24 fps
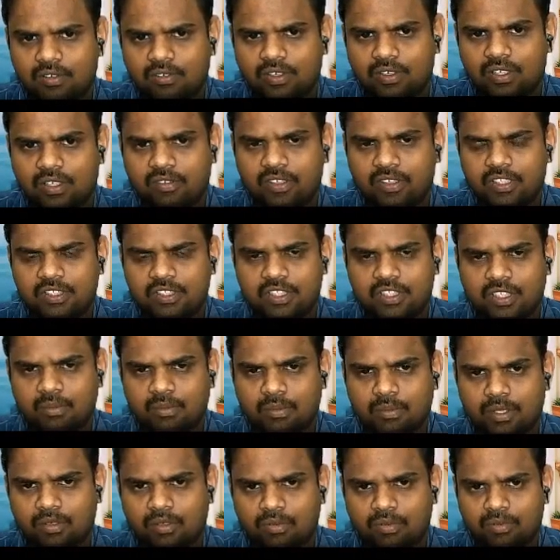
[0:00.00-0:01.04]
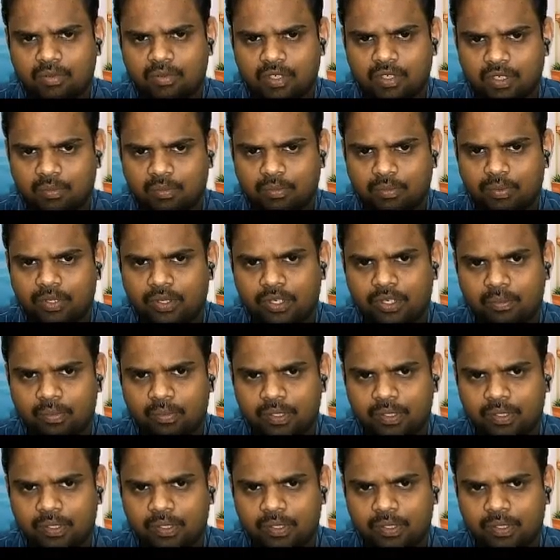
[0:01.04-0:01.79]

whatever is the number of component